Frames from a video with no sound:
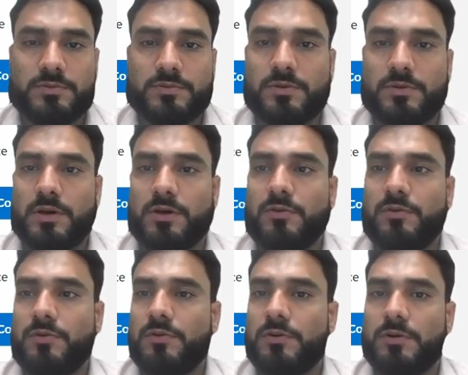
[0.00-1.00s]
So
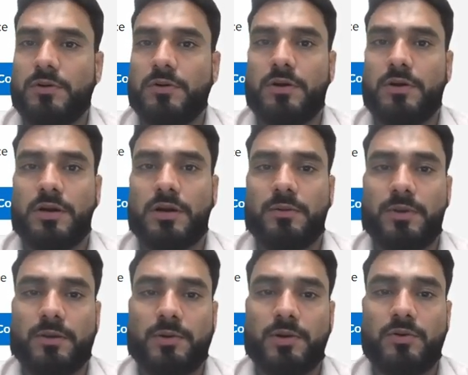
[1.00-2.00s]
now I am
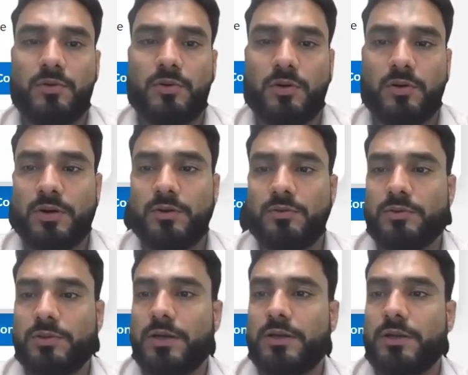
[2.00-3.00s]
able to log into
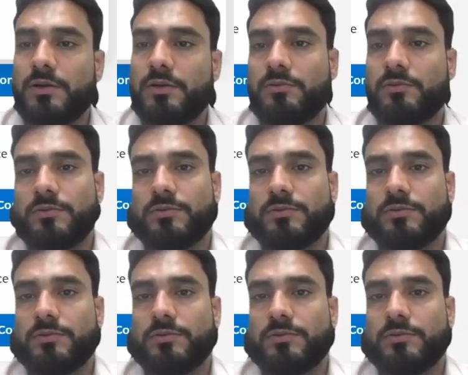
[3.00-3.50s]
that account.